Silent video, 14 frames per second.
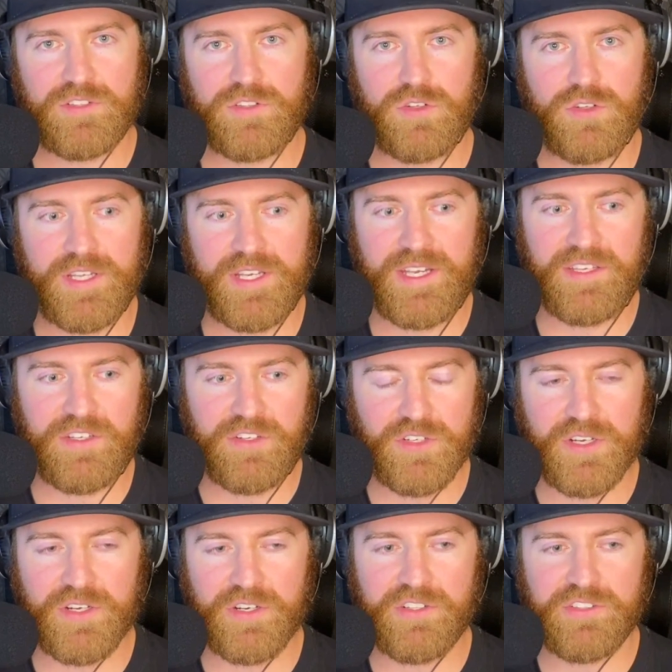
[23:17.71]
So like in your
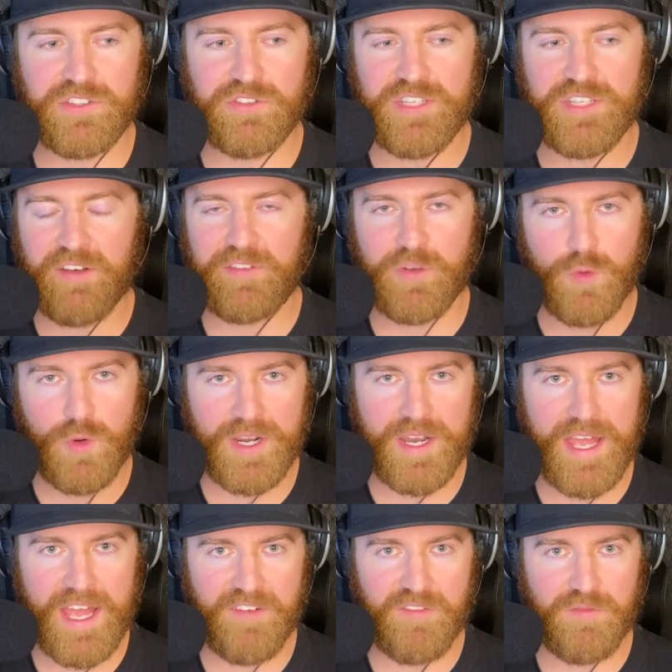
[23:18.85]
younger years, you definitely want to
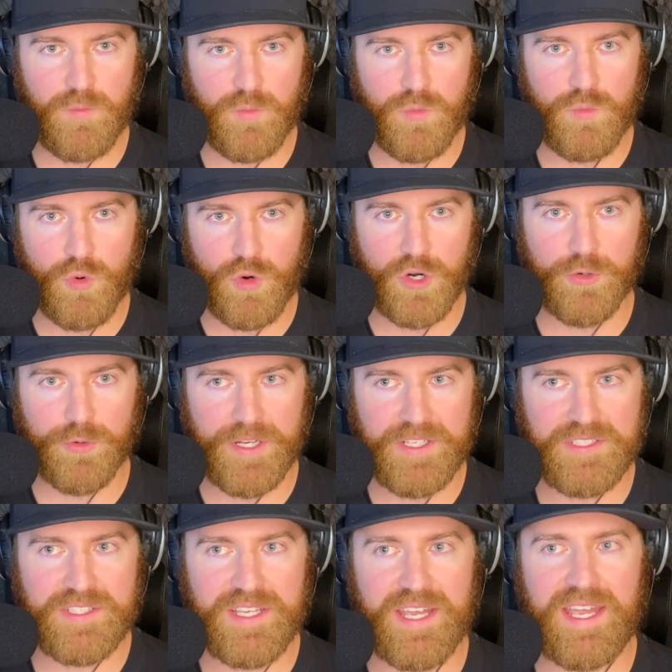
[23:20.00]
have more
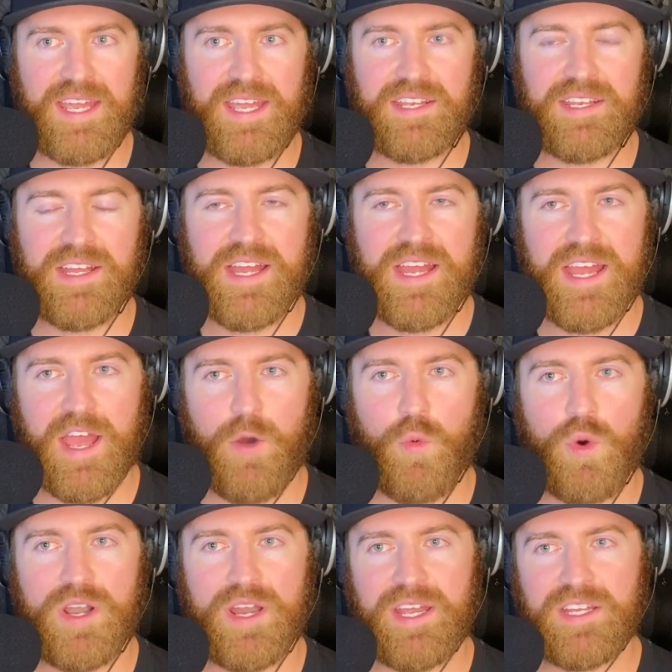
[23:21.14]
risk. And at
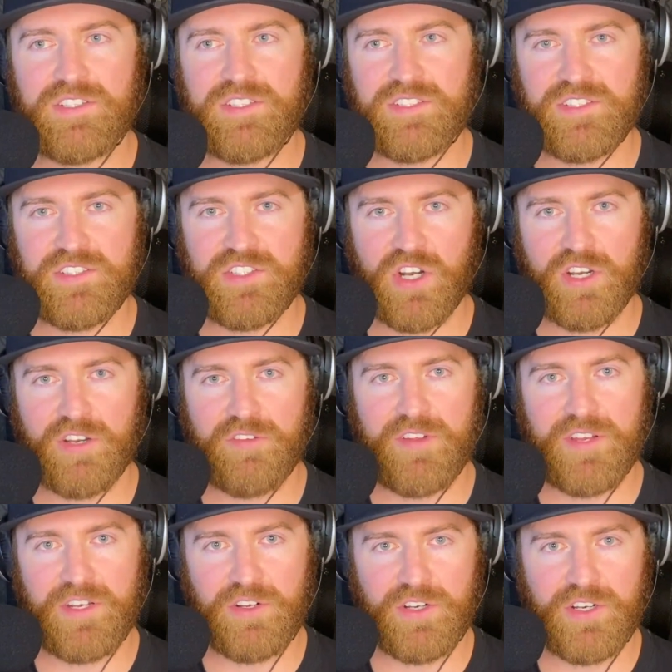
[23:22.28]
what age is the target
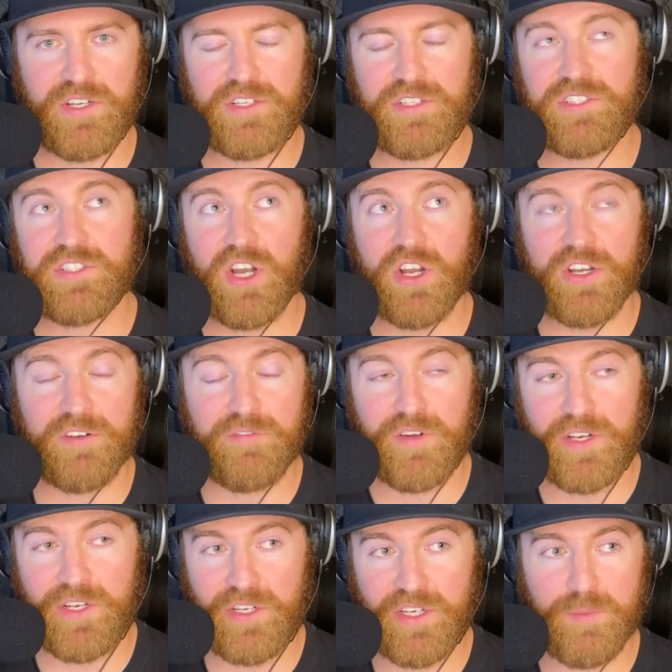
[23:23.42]
fund go, target
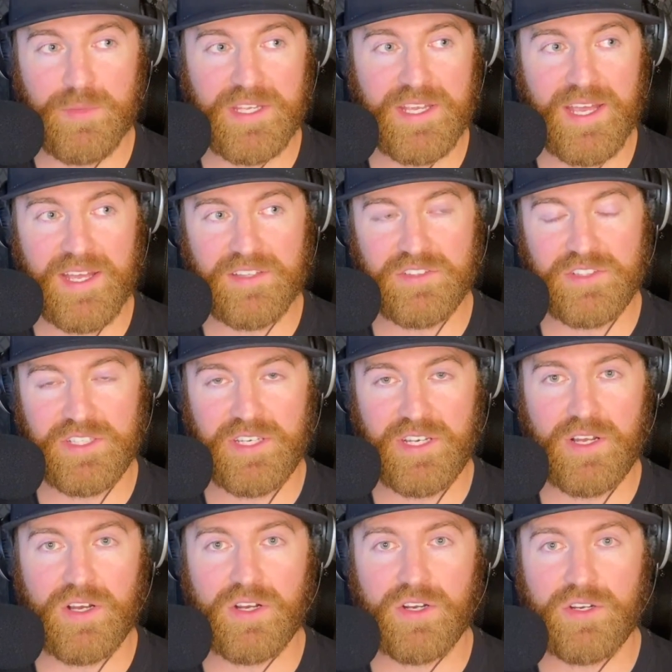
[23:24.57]
fund going to be canceling,
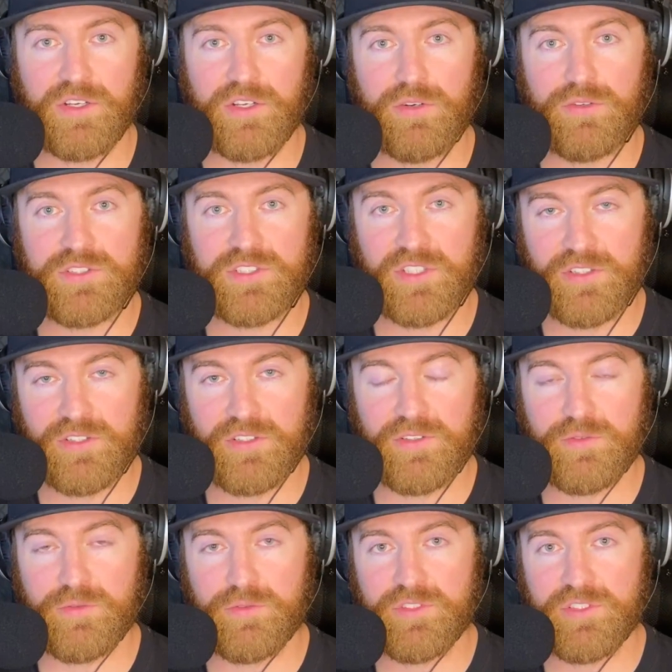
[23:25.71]
or, you know, start
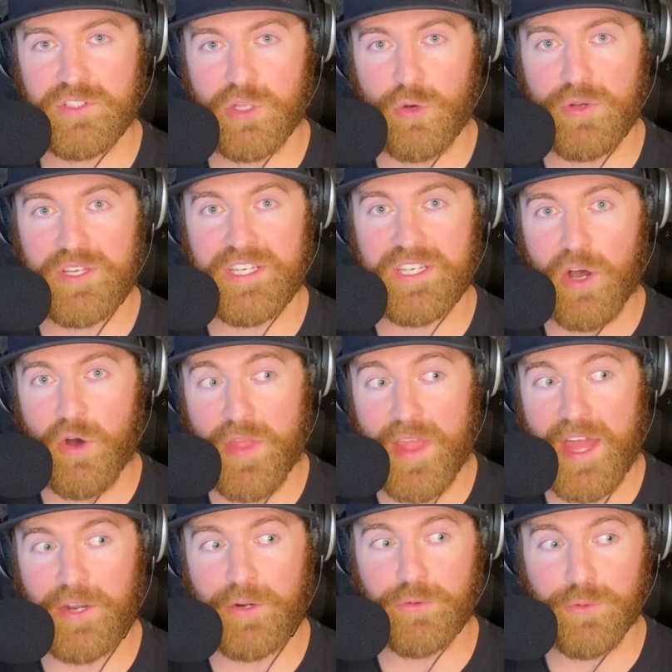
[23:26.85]
slowing down
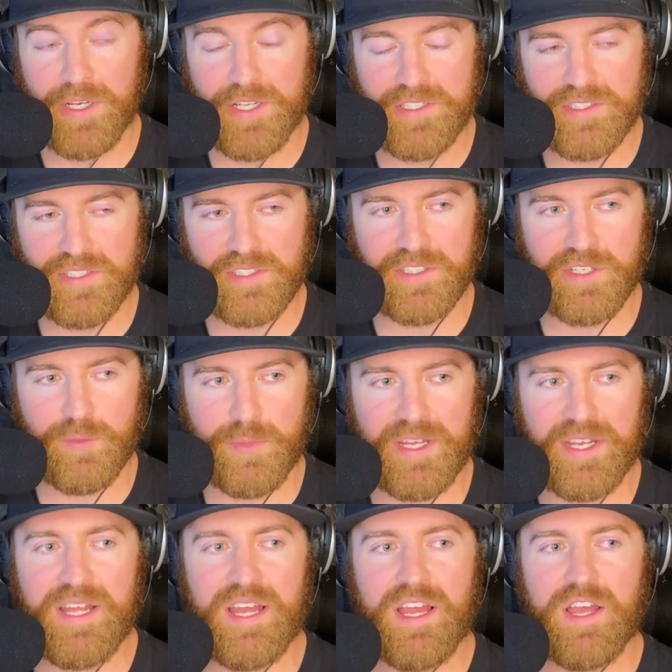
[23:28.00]
that risk a little
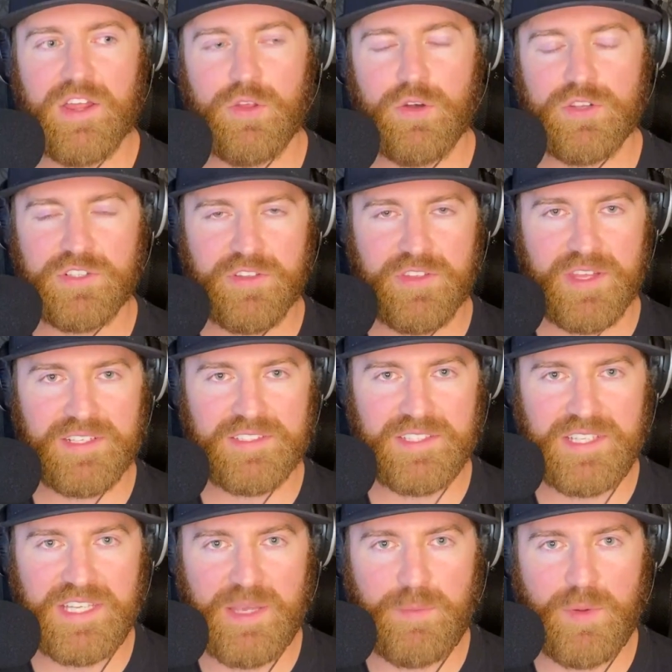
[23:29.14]
bit? Those are things to
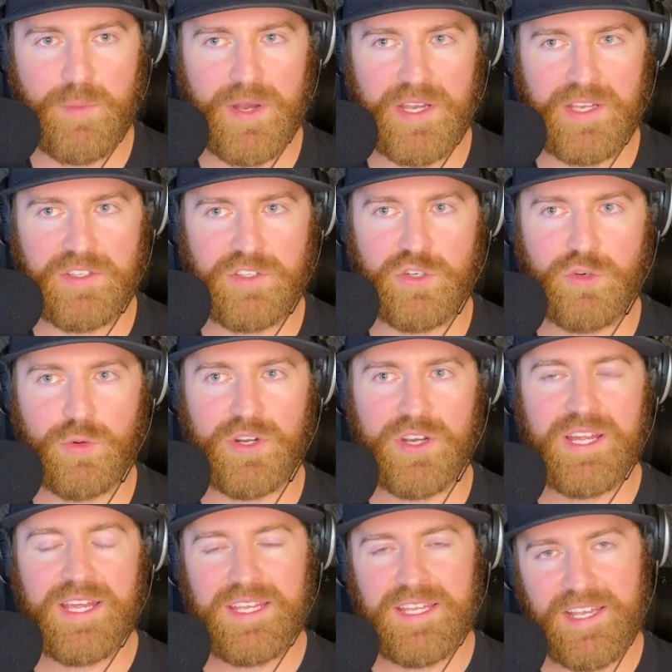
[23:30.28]
keep in mind too, where
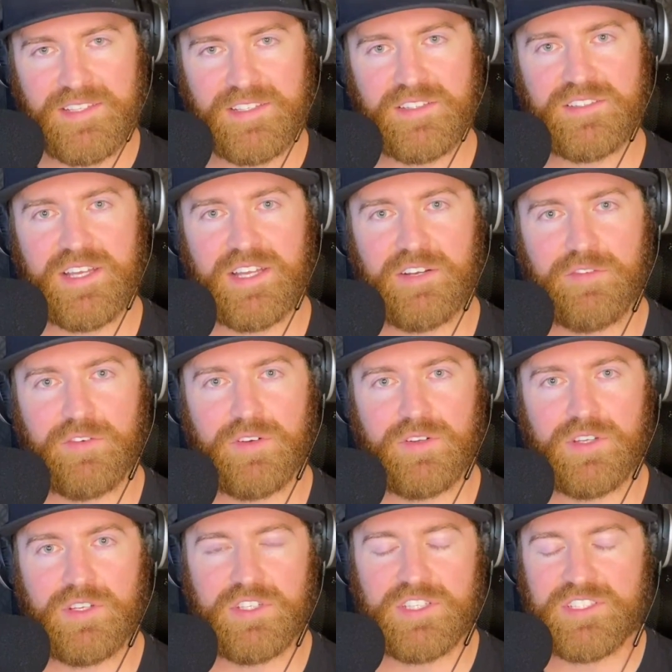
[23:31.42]
yes, it's set it for,
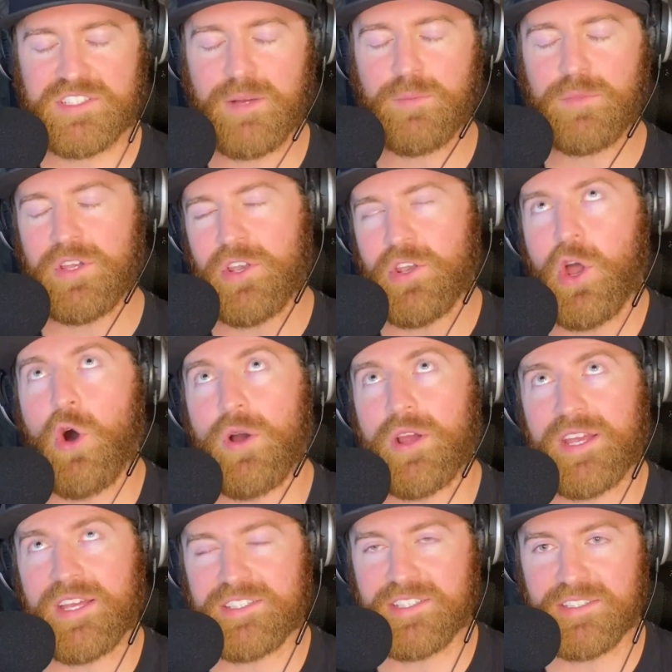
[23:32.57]
just something to know, I
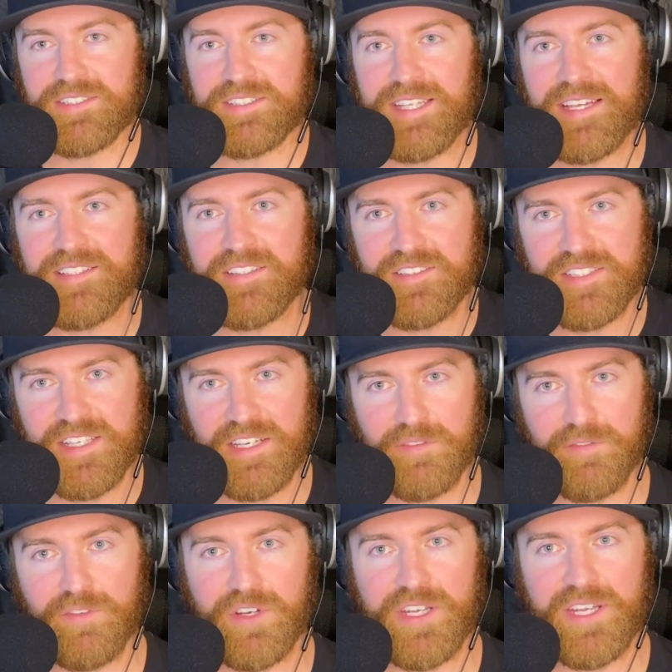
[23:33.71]
guess. It's yes, it's set
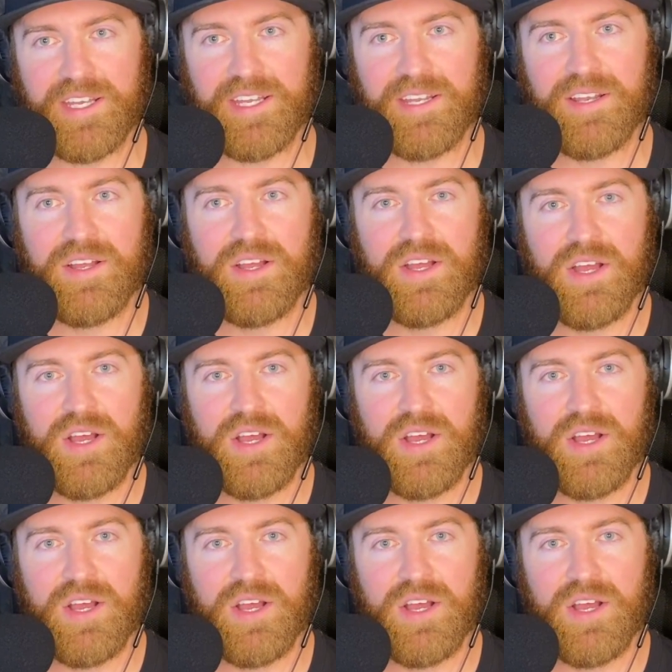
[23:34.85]
it, forget it.